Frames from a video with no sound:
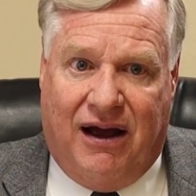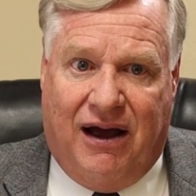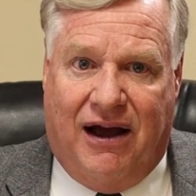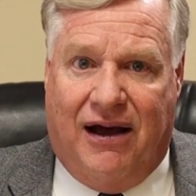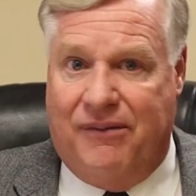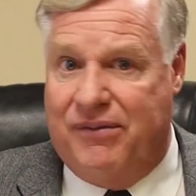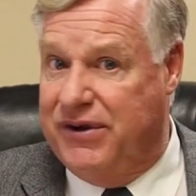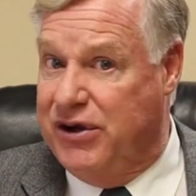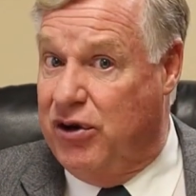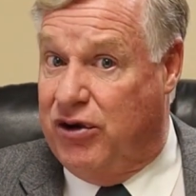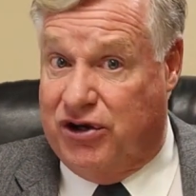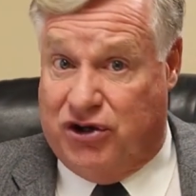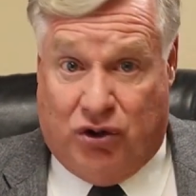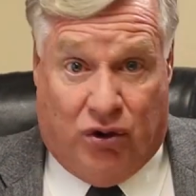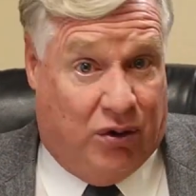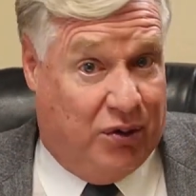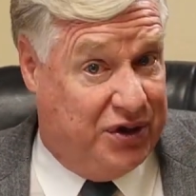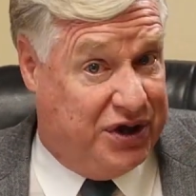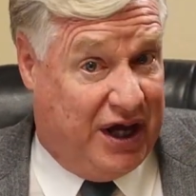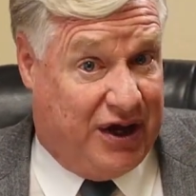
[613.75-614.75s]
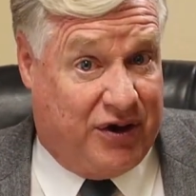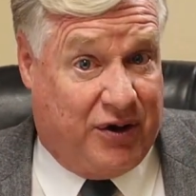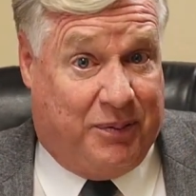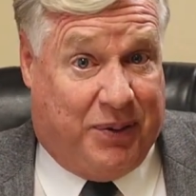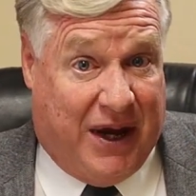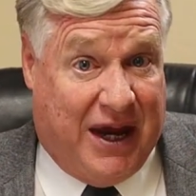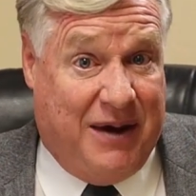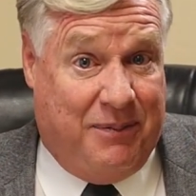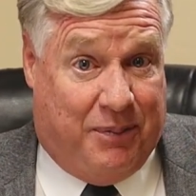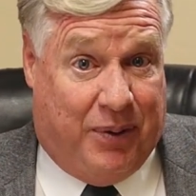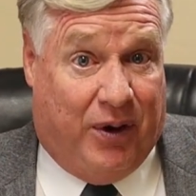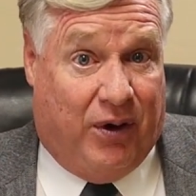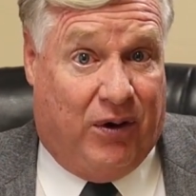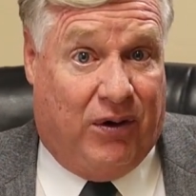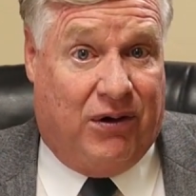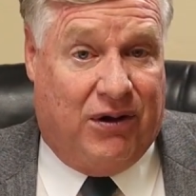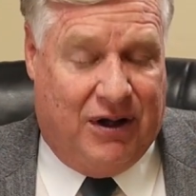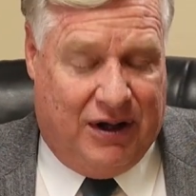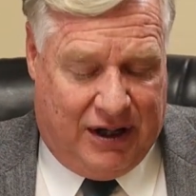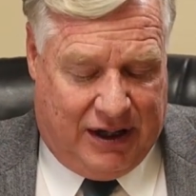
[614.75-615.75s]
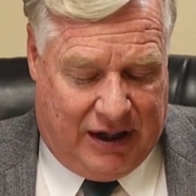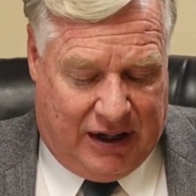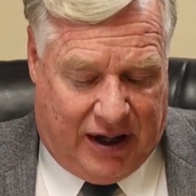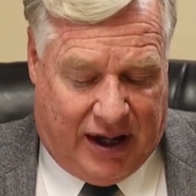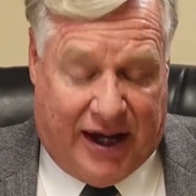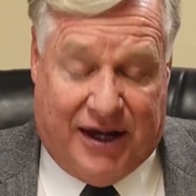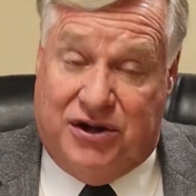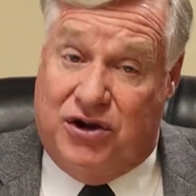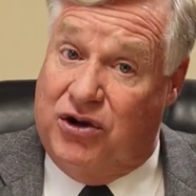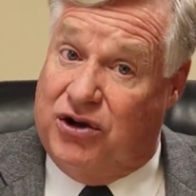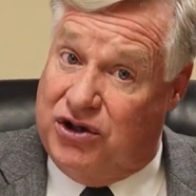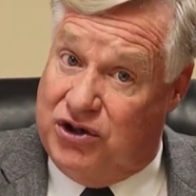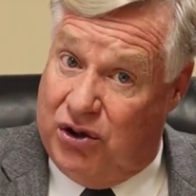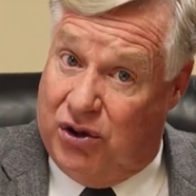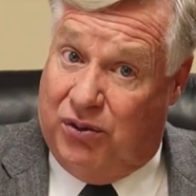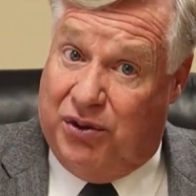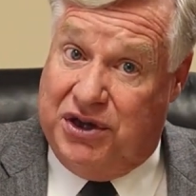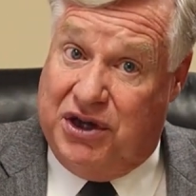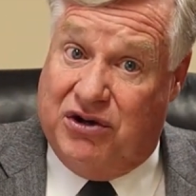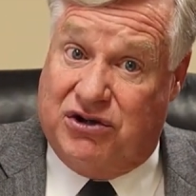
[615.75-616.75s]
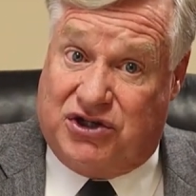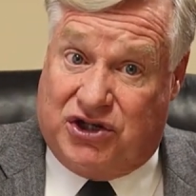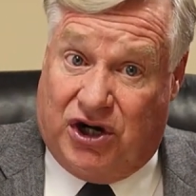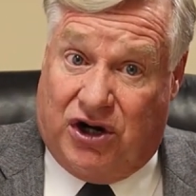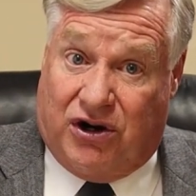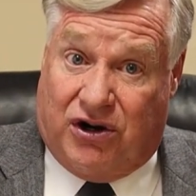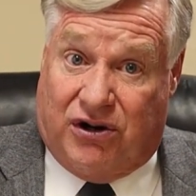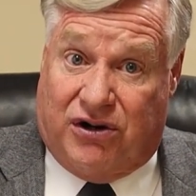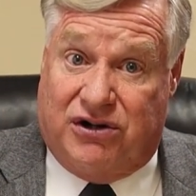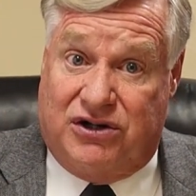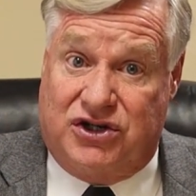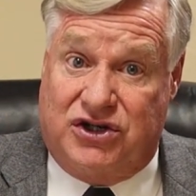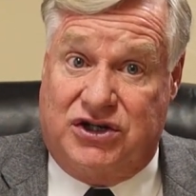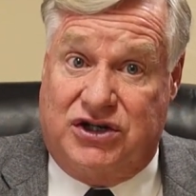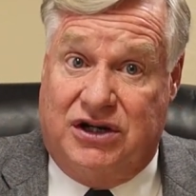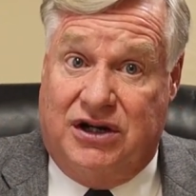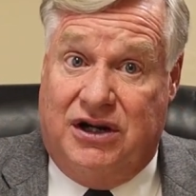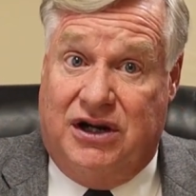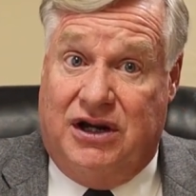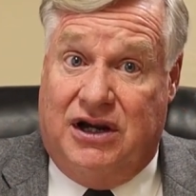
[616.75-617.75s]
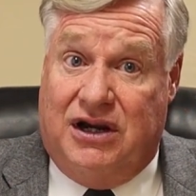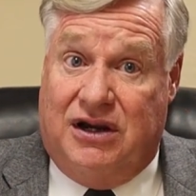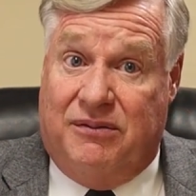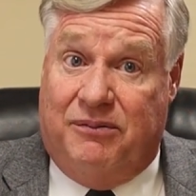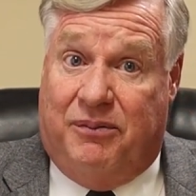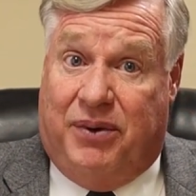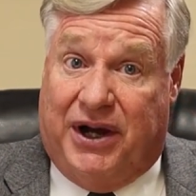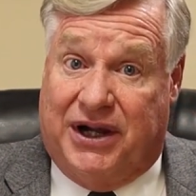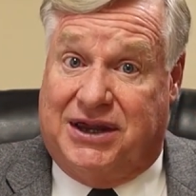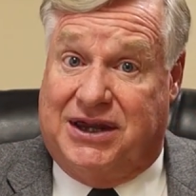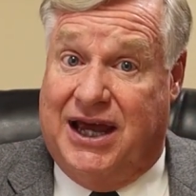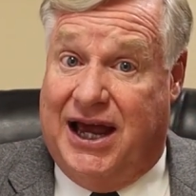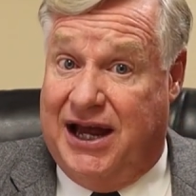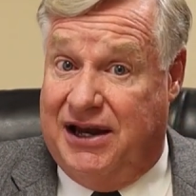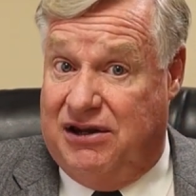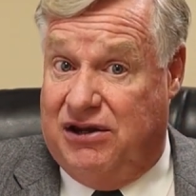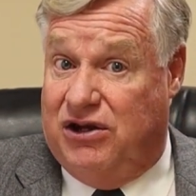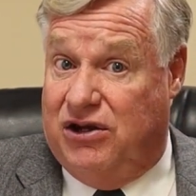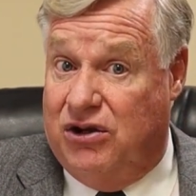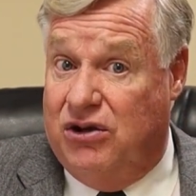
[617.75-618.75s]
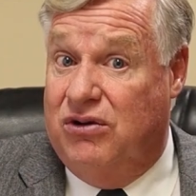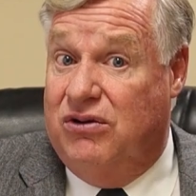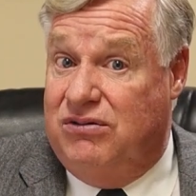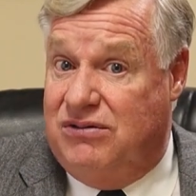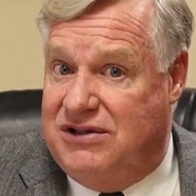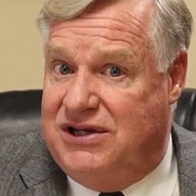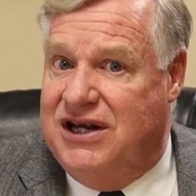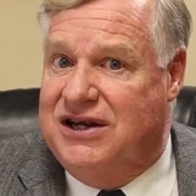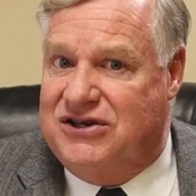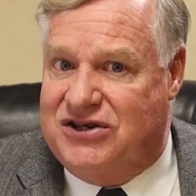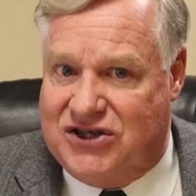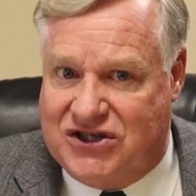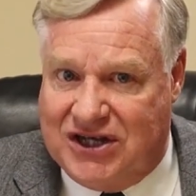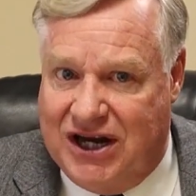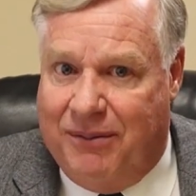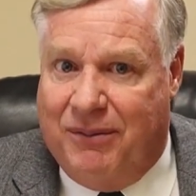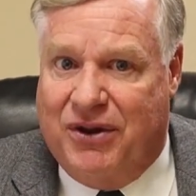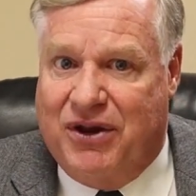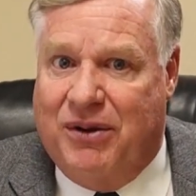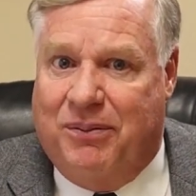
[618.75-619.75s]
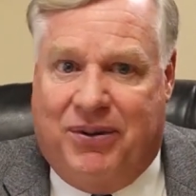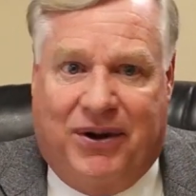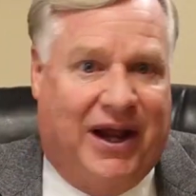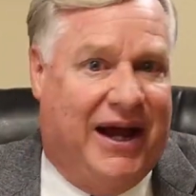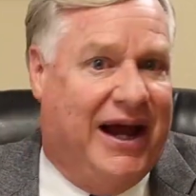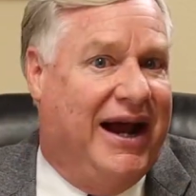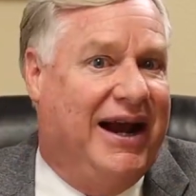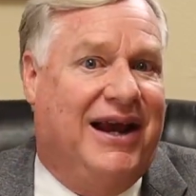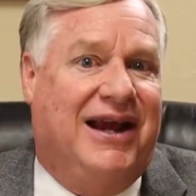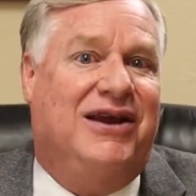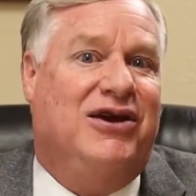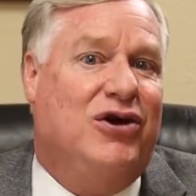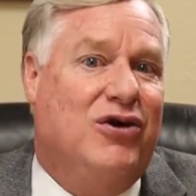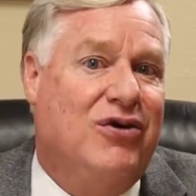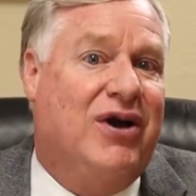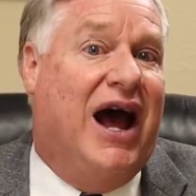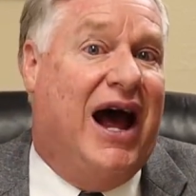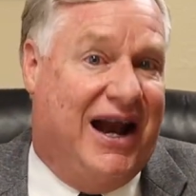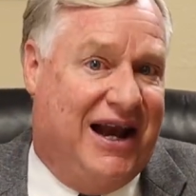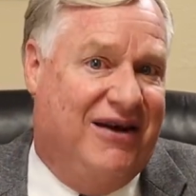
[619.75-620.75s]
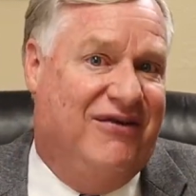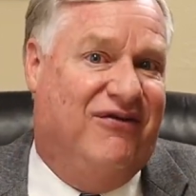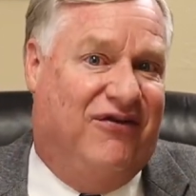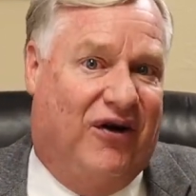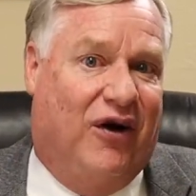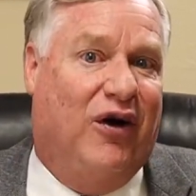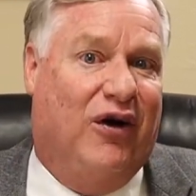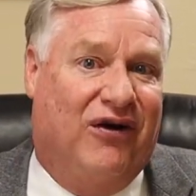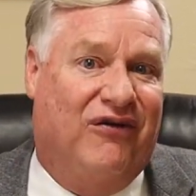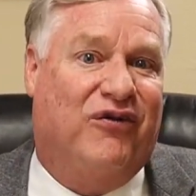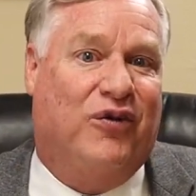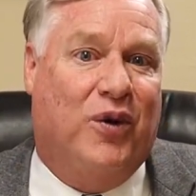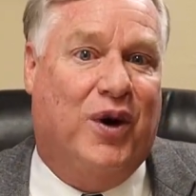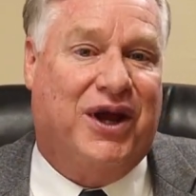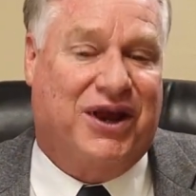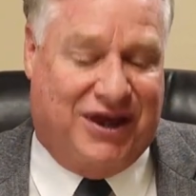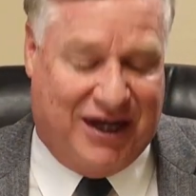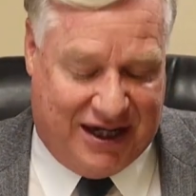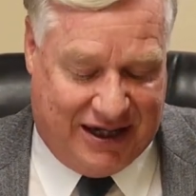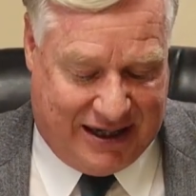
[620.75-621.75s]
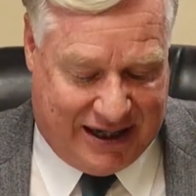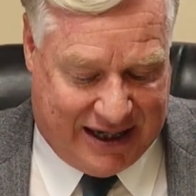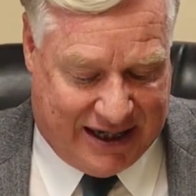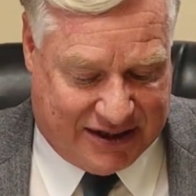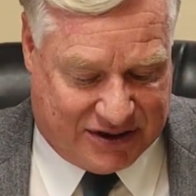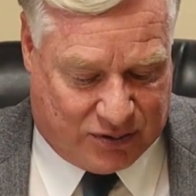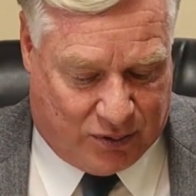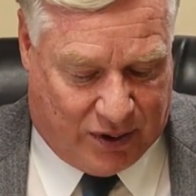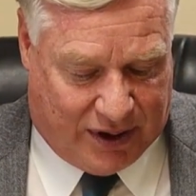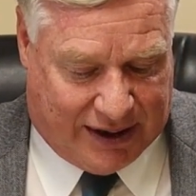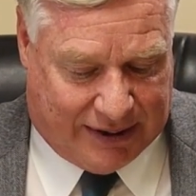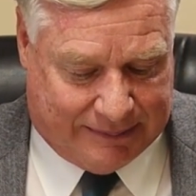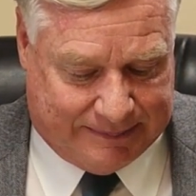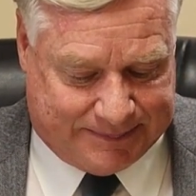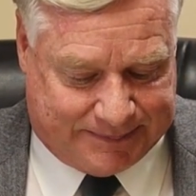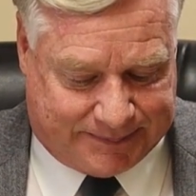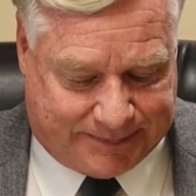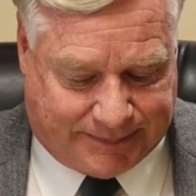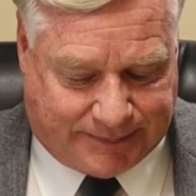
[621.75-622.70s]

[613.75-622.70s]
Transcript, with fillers: Um, you could do it with other people and you could do it with your church, but that you did some of the planning, you got involved with it as well.